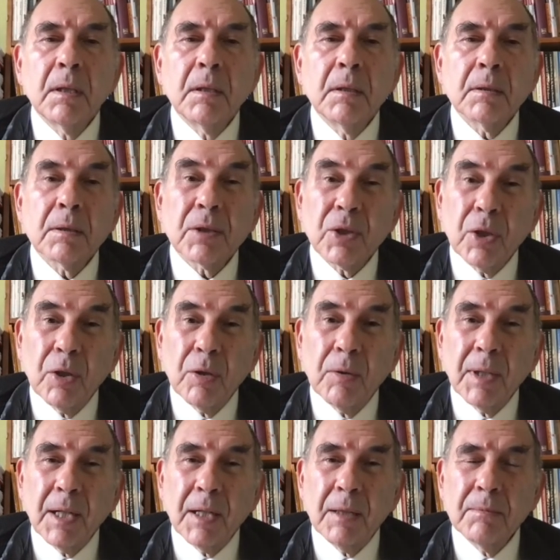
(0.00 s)

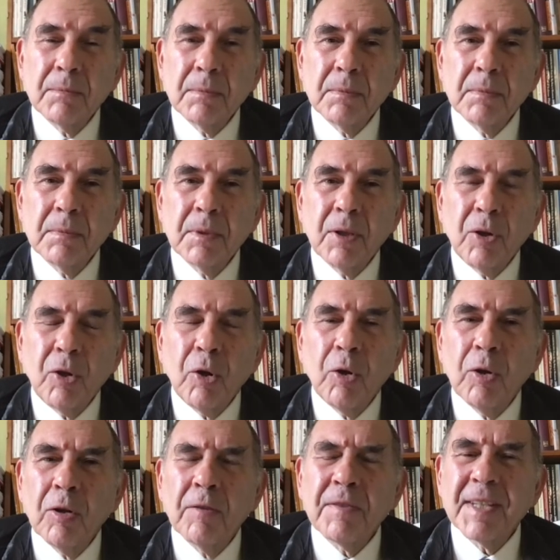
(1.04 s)
So
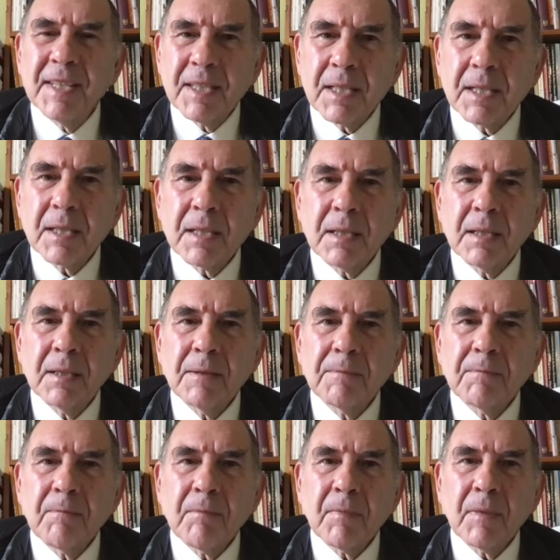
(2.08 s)
all of this
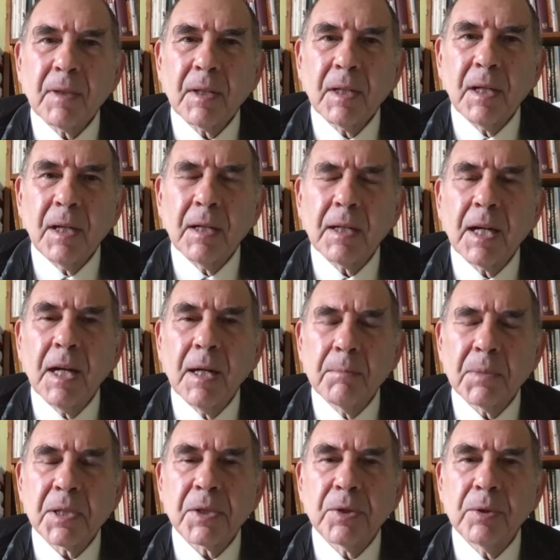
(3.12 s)

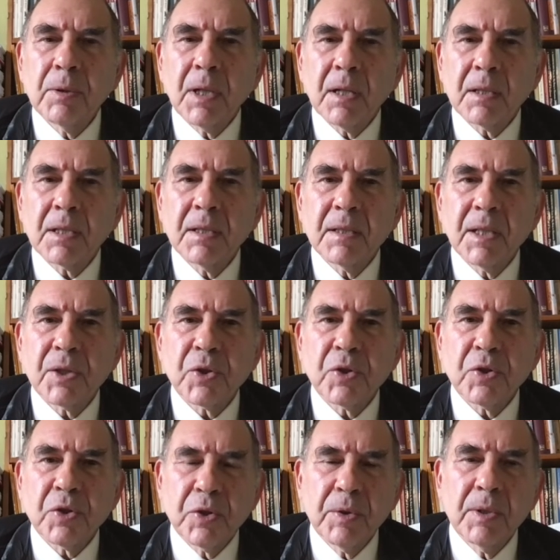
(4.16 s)
comes to architecture
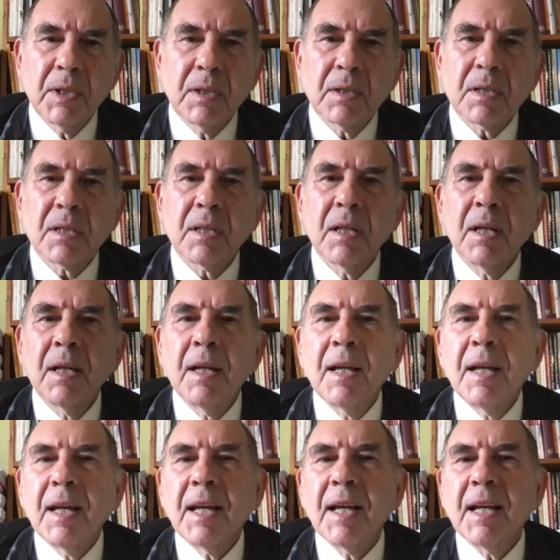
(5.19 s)
students
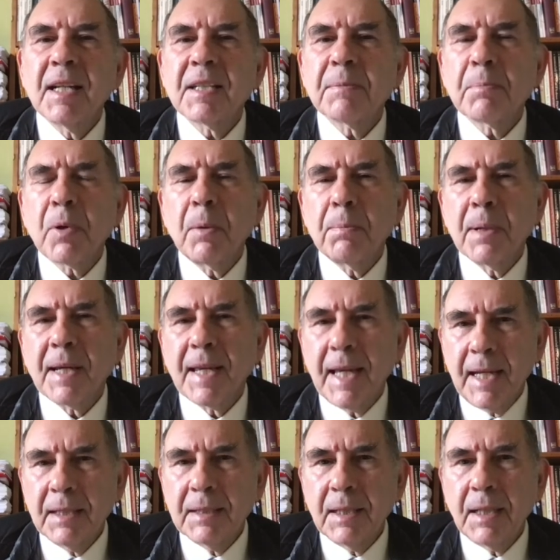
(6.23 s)
as
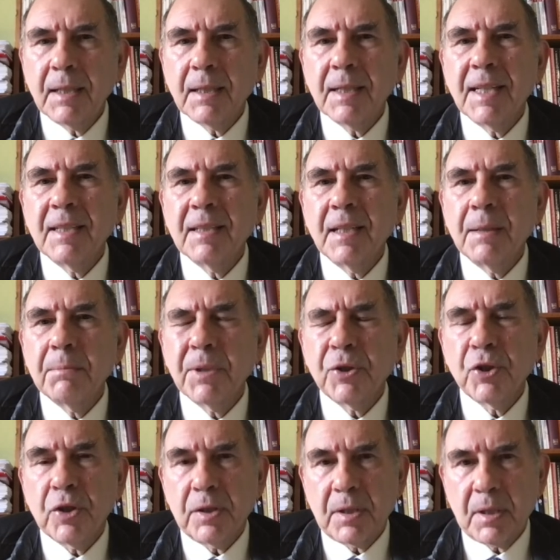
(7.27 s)
propaganda and
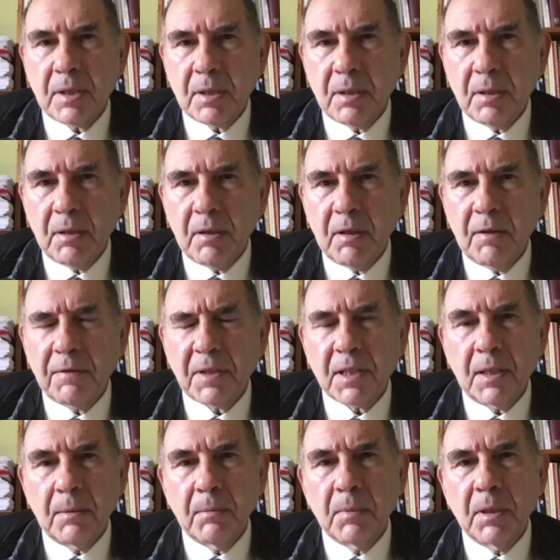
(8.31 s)
images of
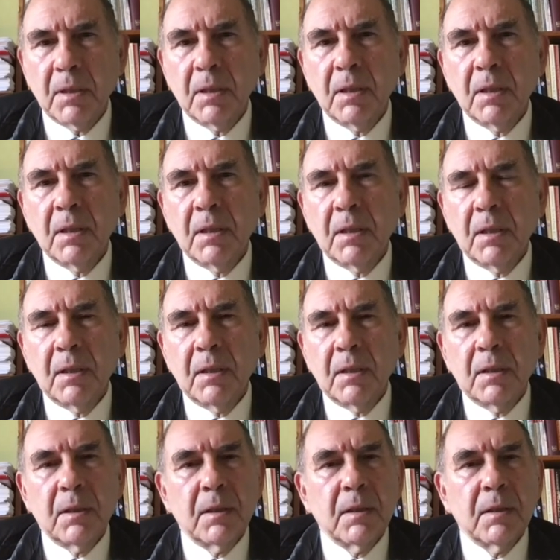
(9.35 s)
some
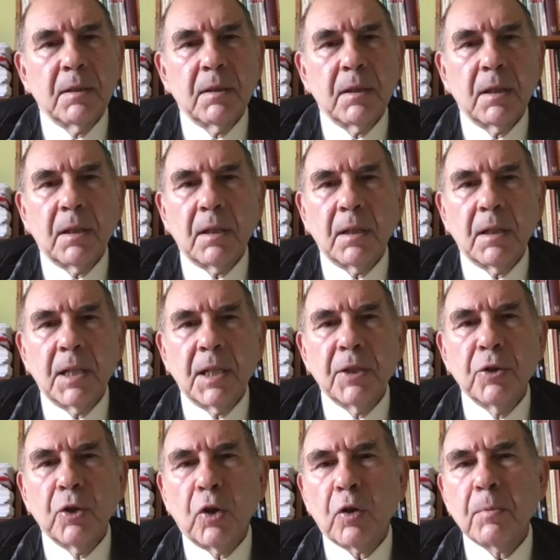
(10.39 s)

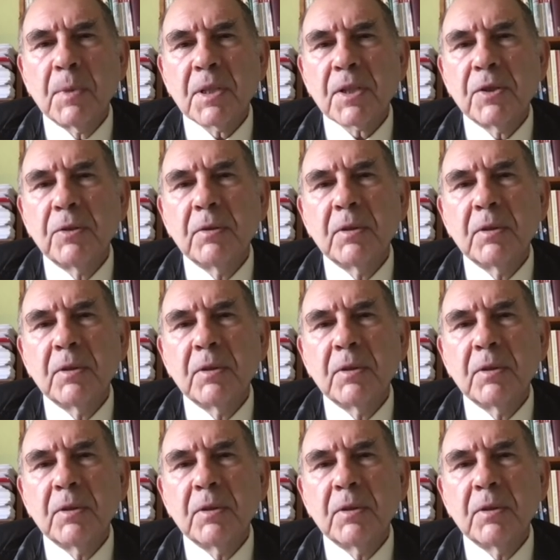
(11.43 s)
enormous new